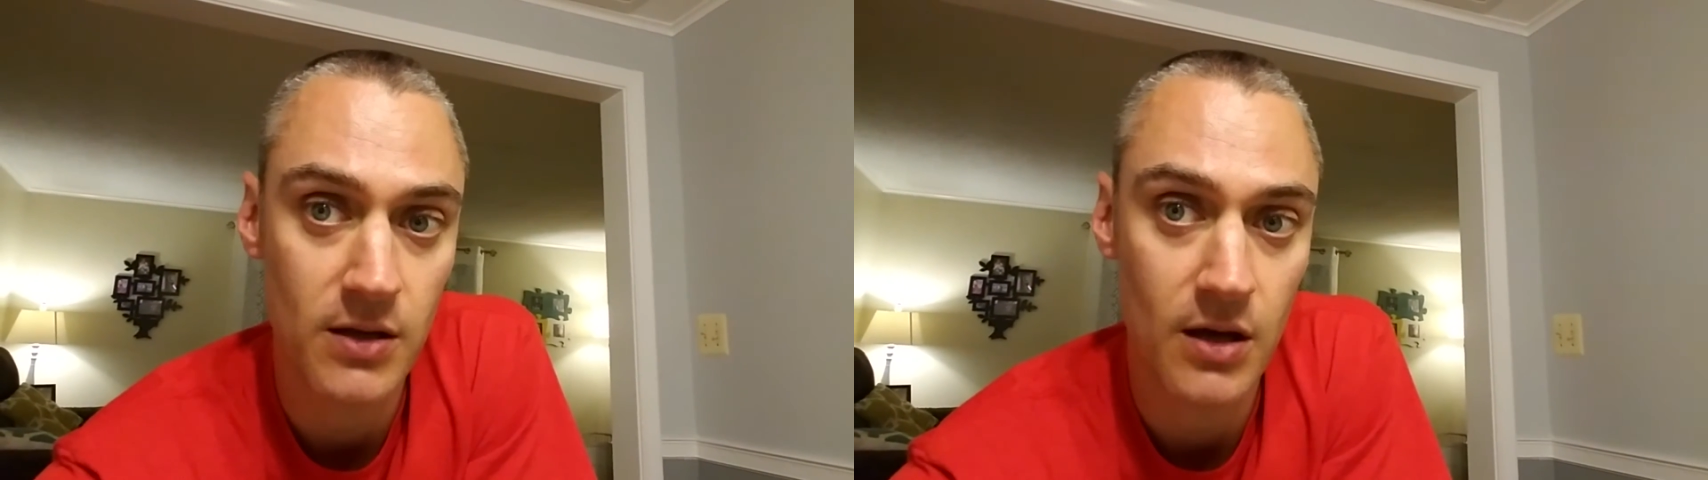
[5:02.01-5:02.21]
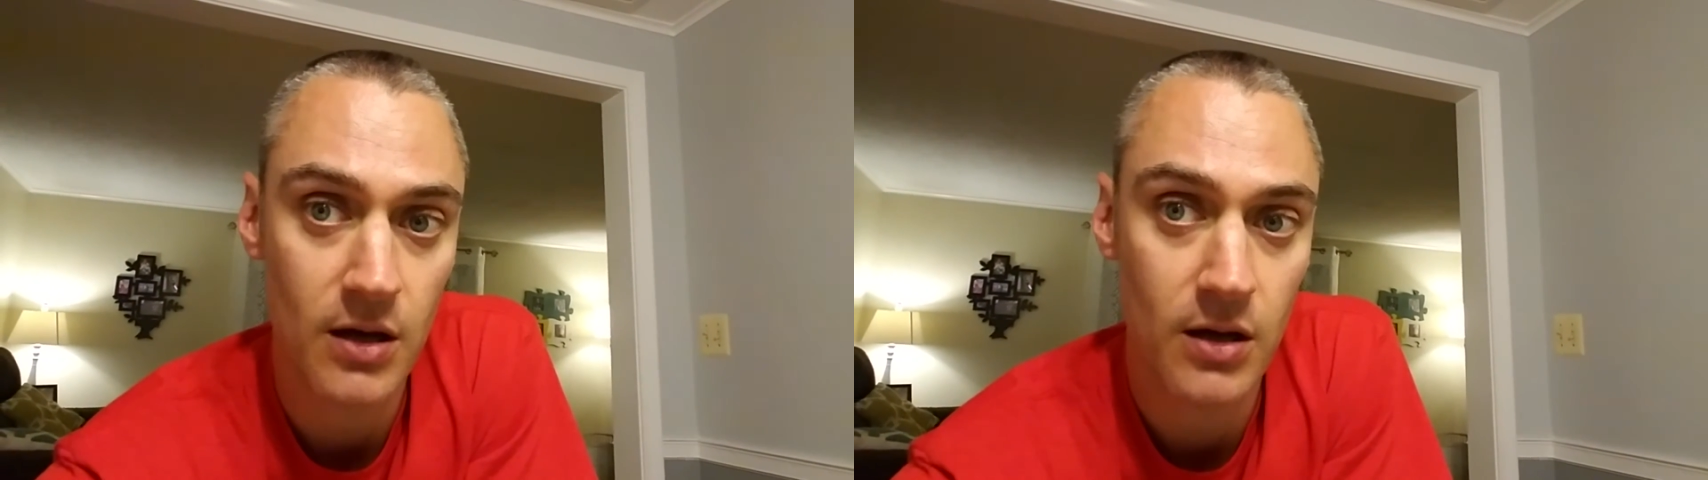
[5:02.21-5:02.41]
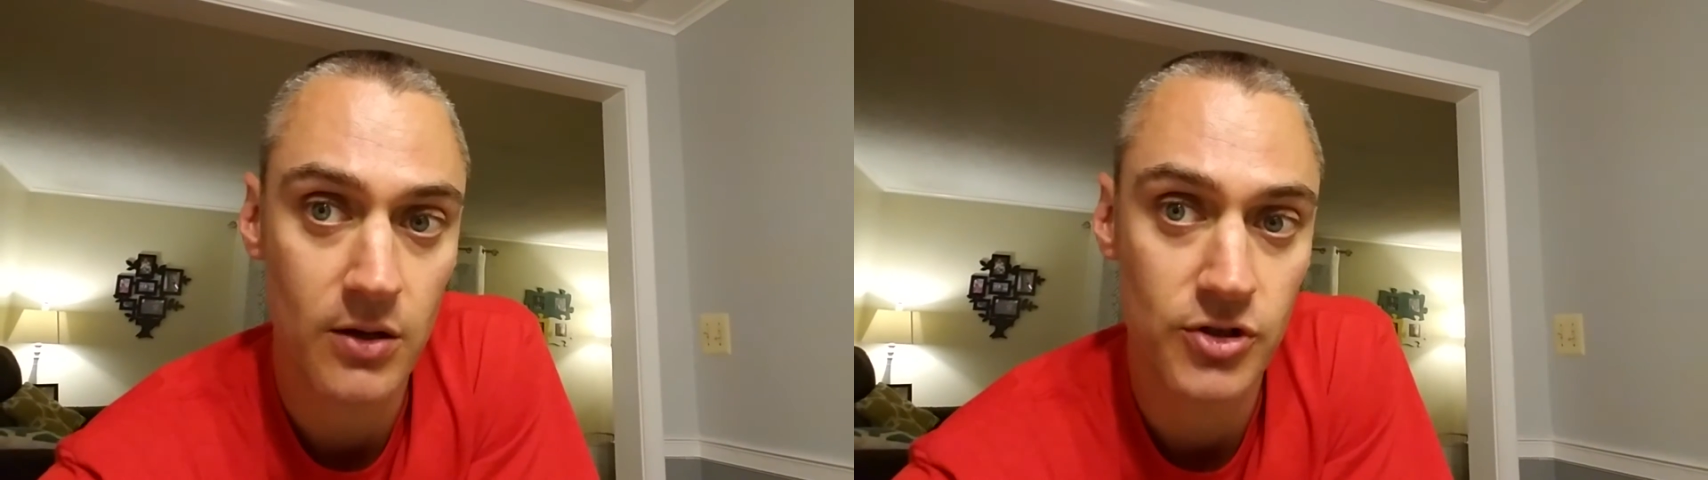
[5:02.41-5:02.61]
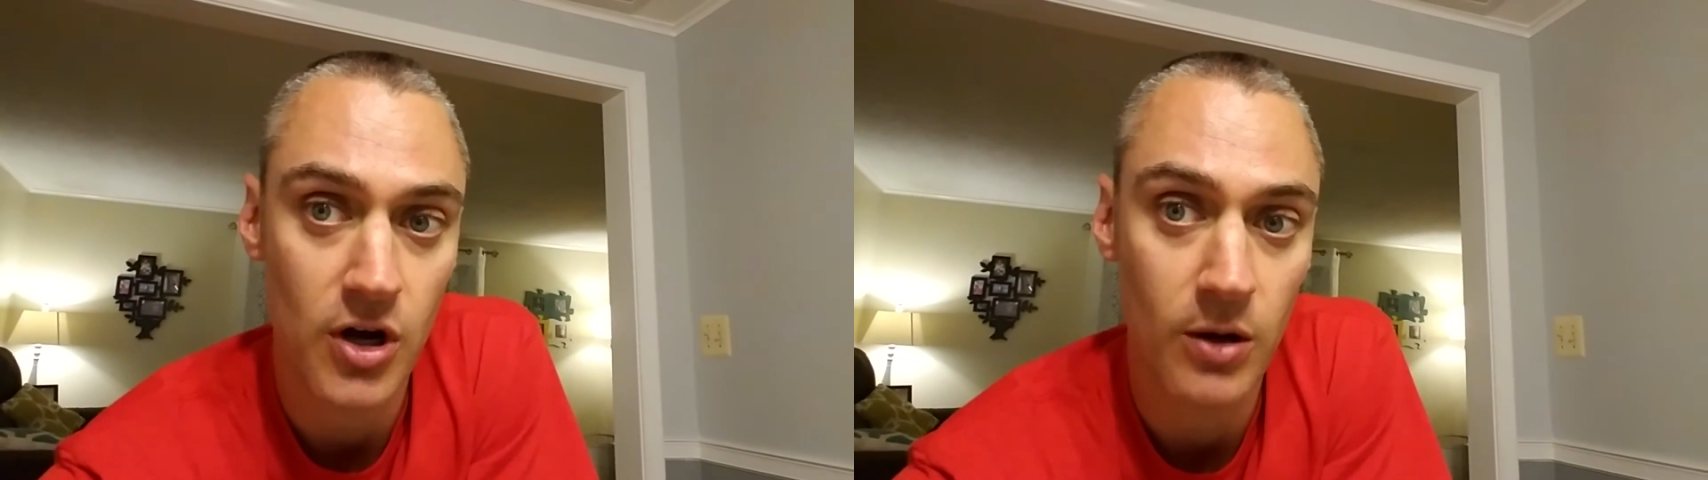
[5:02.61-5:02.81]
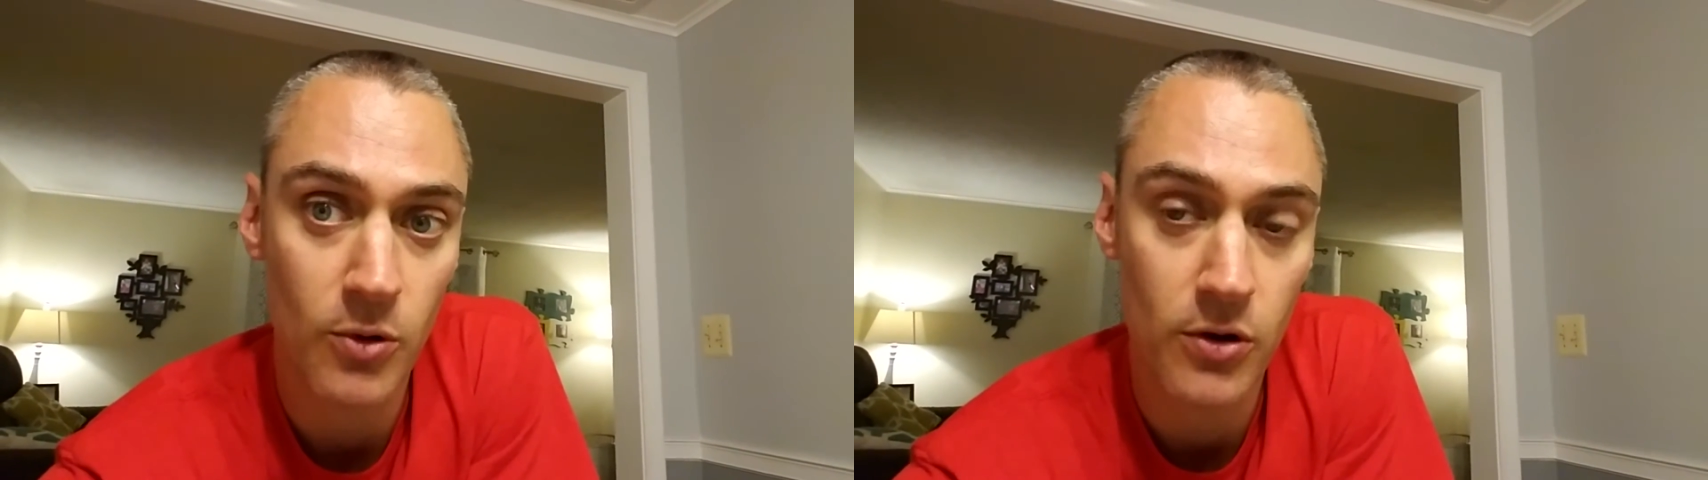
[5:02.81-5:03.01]

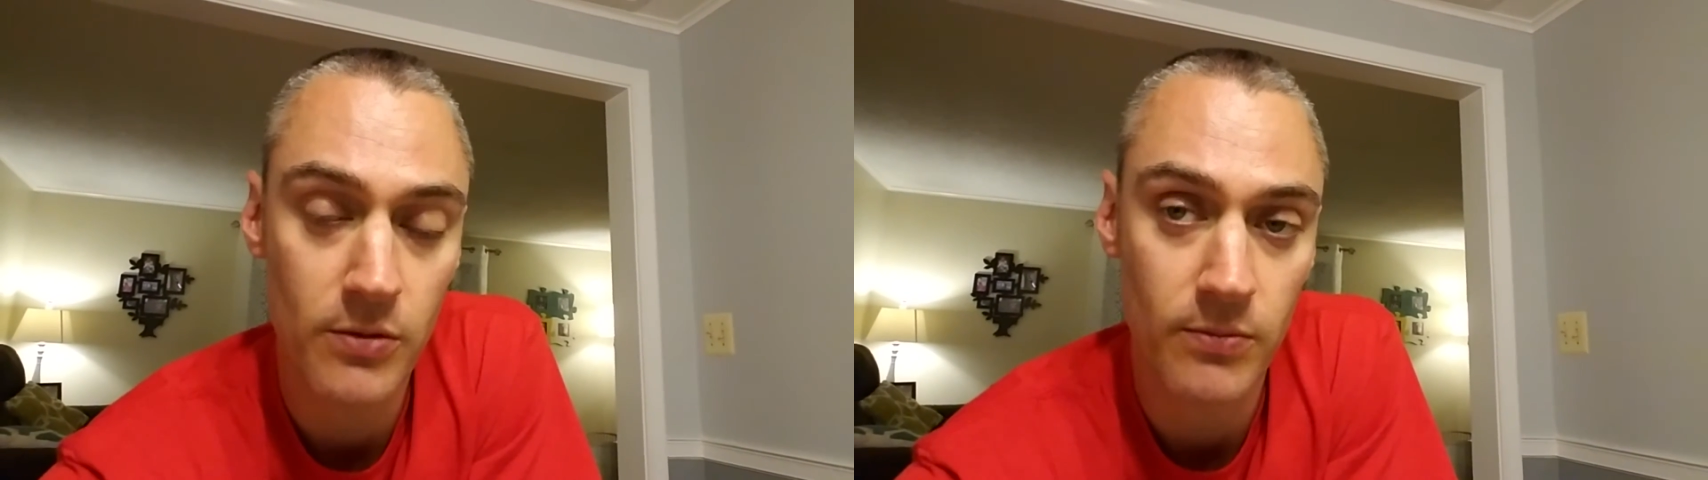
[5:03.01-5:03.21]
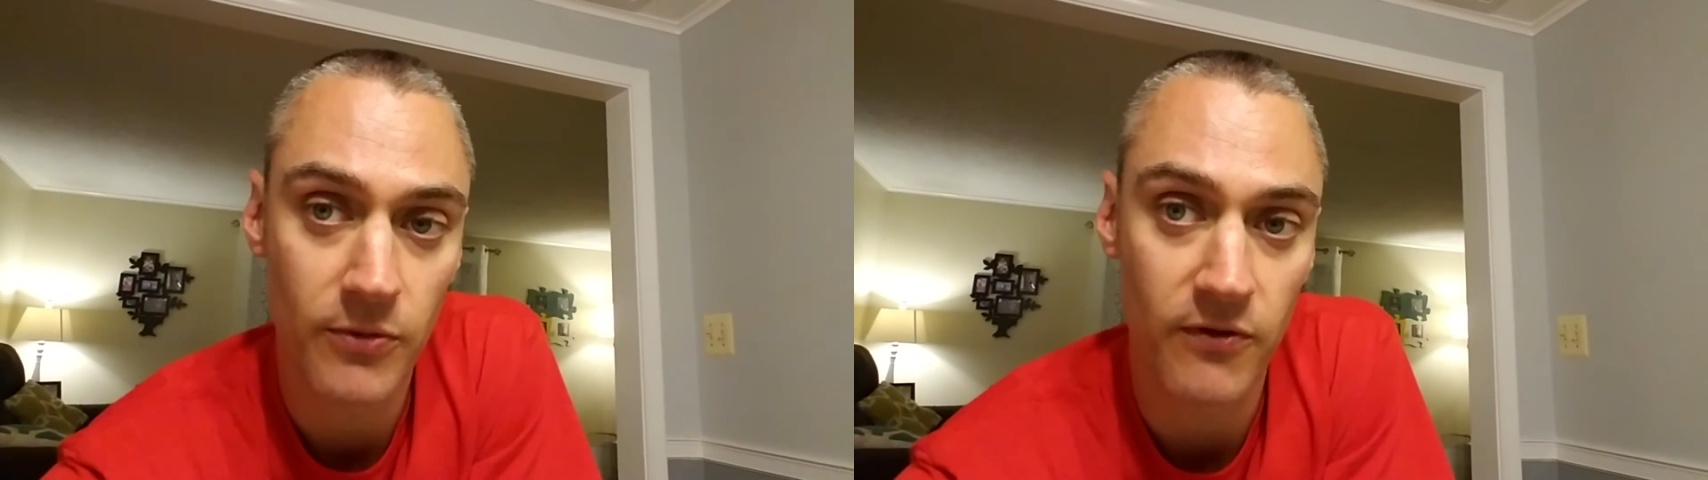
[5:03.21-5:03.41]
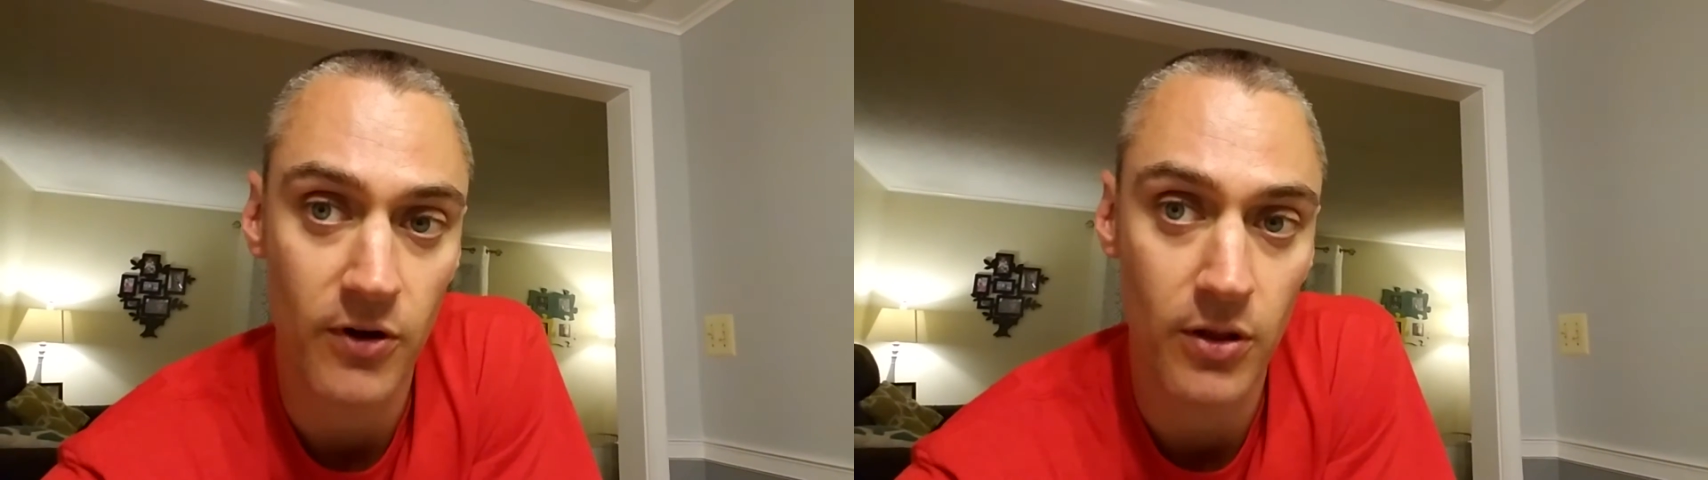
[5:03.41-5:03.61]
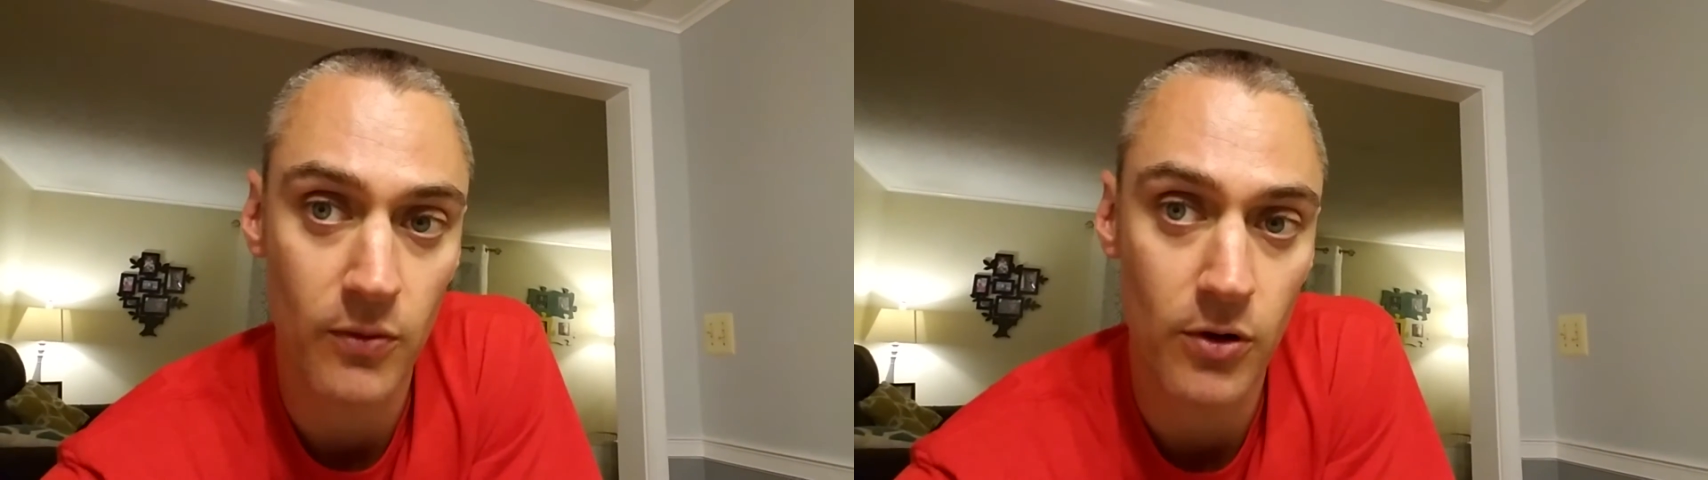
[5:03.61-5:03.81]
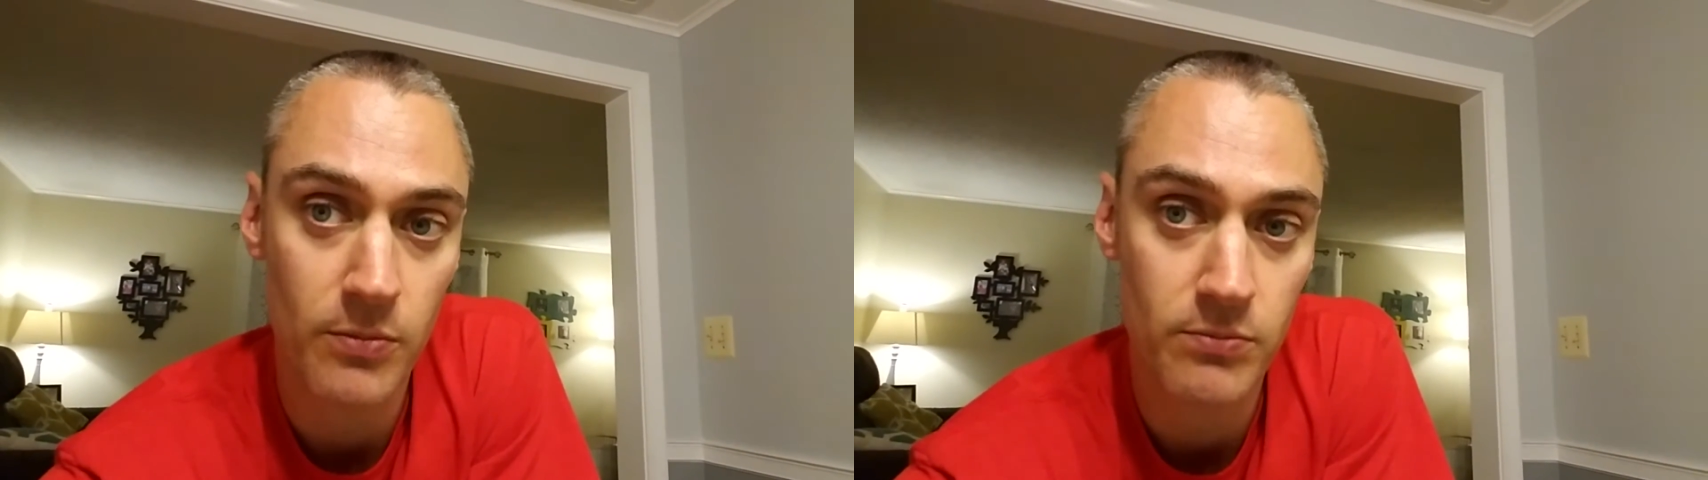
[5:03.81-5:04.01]
chalkboard, the front of the
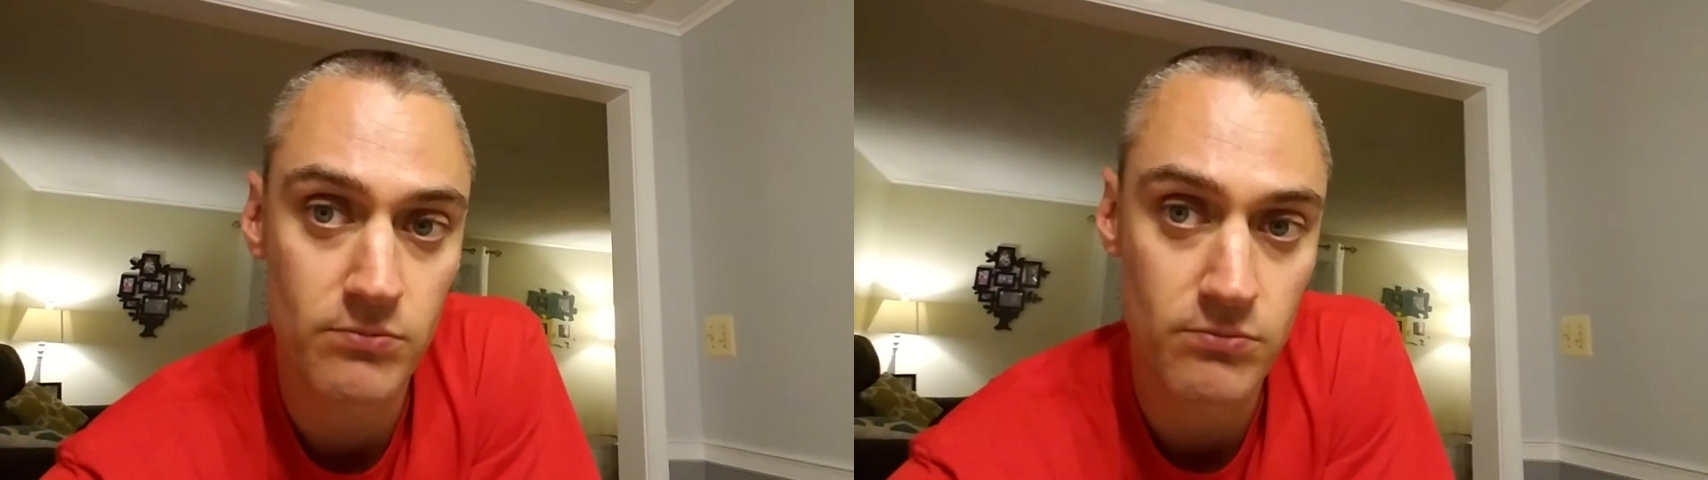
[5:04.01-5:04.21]
room,